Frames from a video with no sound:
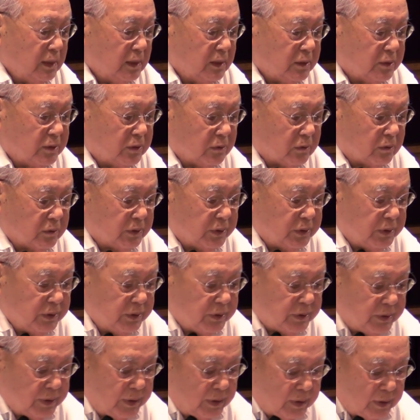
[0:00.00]
So she
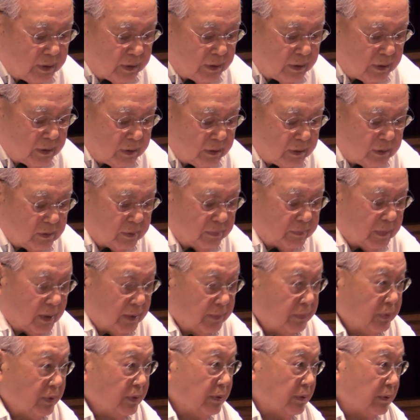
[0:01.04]
said to my
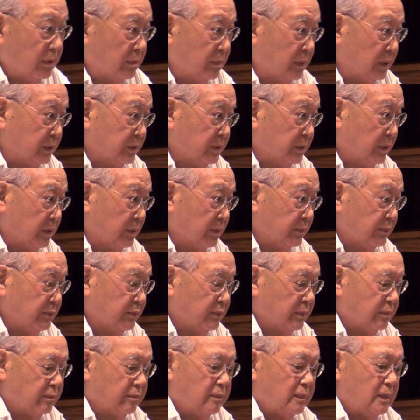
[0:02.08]
brother and myself,
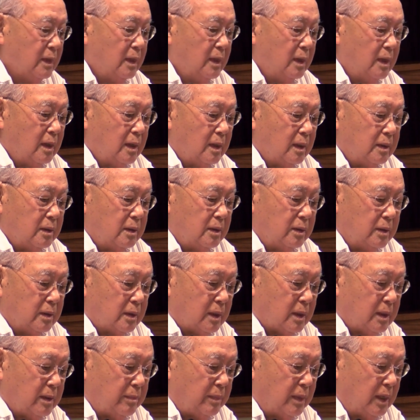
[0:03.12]

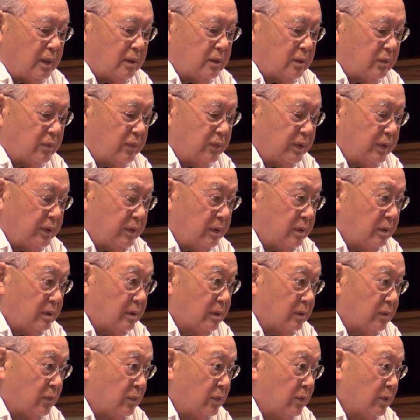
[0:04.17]
come on over here
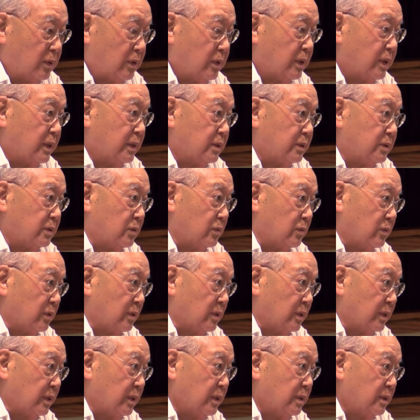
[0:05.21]
and work as an
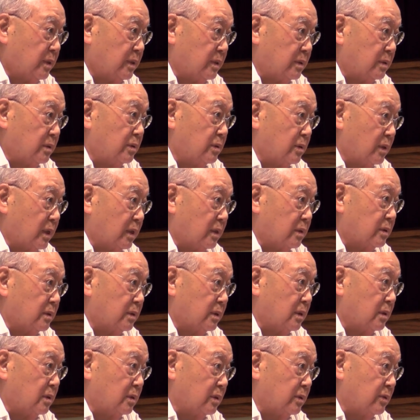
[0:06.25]
orderly and you get
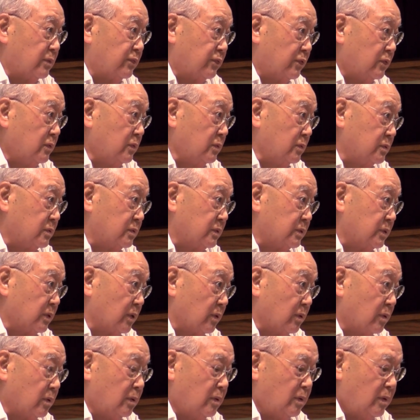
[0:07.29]
the good food.
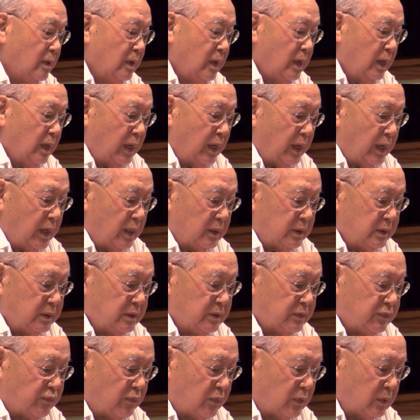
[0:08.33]
So at
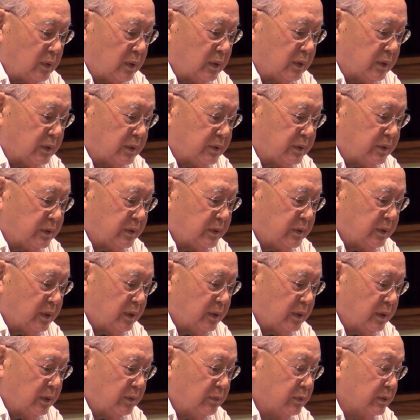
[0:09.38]
least for us,
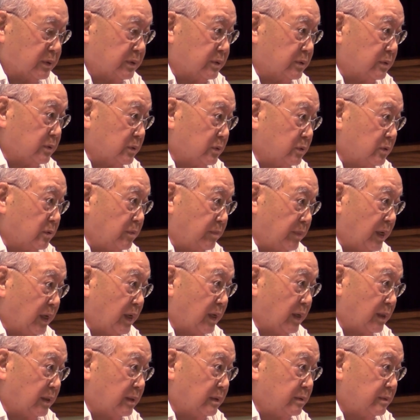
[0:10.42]
it wasn't too
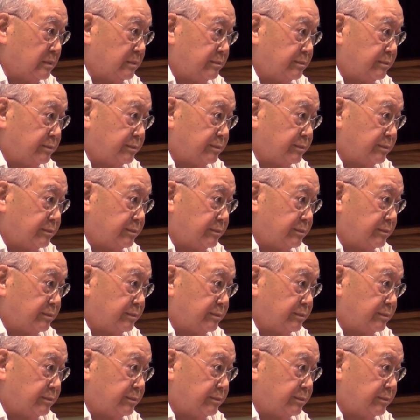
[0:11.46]
bad.